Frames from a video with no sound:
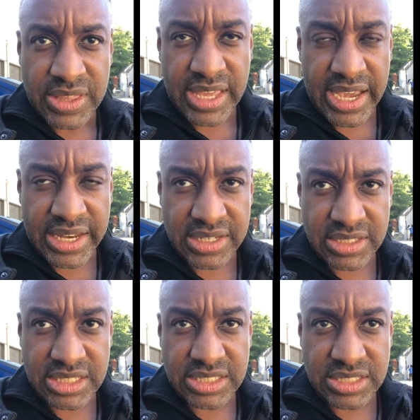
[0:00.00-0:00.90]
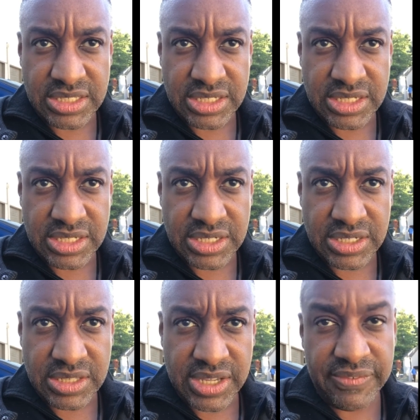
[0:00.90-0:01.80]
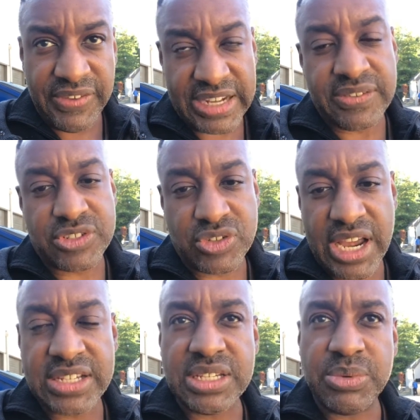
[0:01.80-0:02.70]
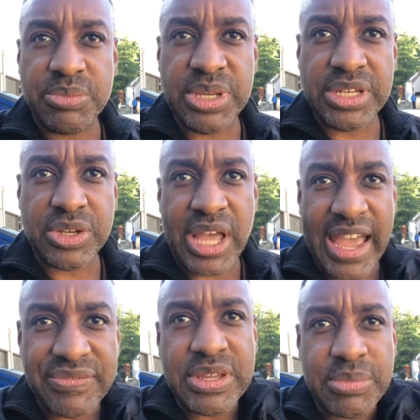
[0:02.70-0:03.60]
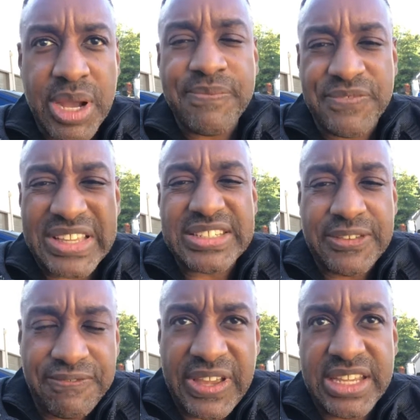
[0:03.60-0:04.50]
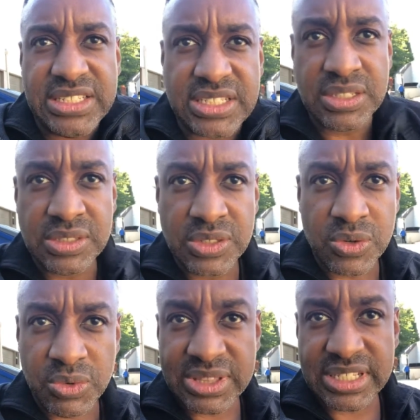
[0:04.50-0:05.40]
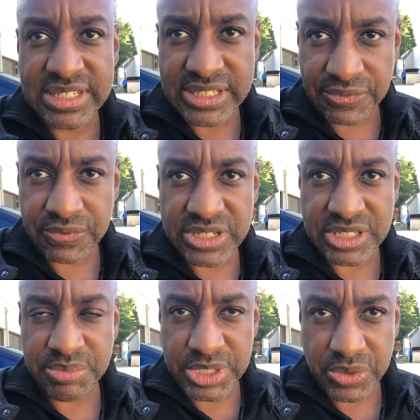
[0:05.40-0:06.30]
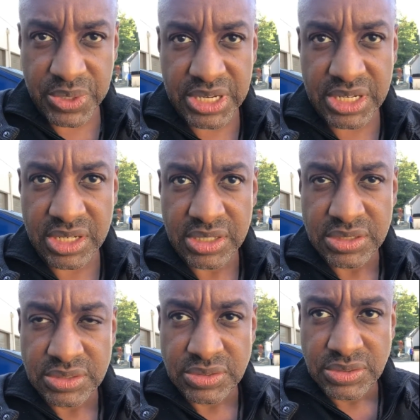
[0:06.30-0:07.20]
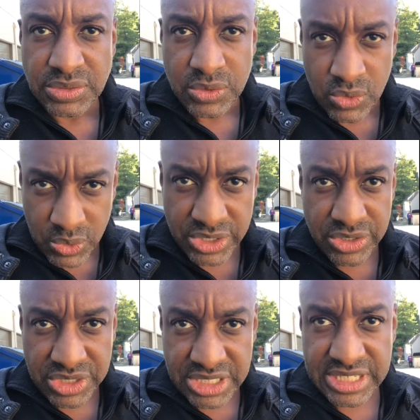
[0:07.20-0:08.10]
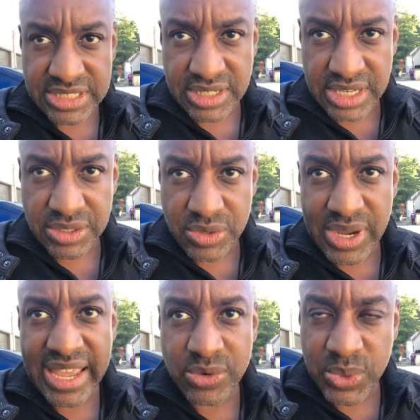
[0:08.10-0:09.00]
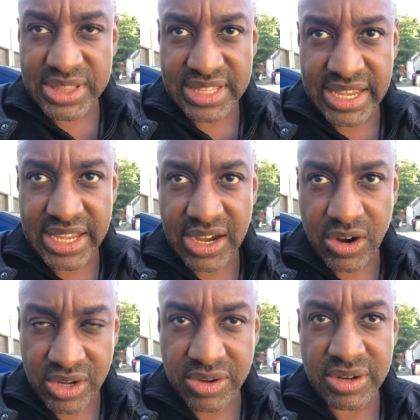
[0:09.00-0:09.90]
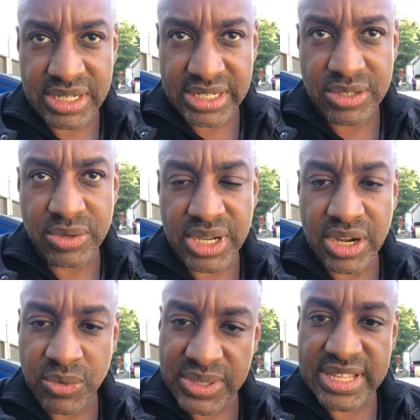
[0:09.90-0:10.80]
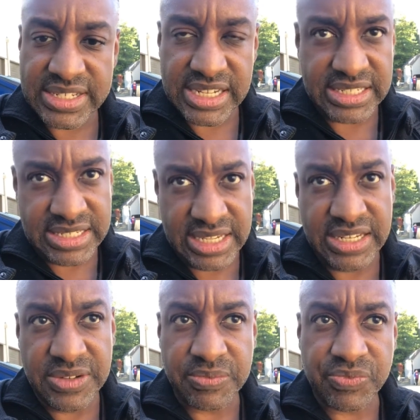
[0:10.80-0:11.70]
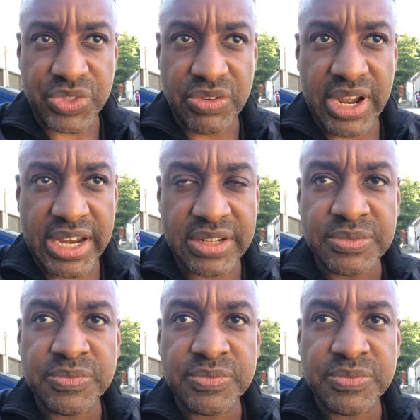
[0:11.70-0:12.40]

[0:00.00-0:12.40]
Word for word: that the, the, the effective strategy would be to have them come face to face with the difference between what you're suggesting they do and what they are currently doing or what they just did right?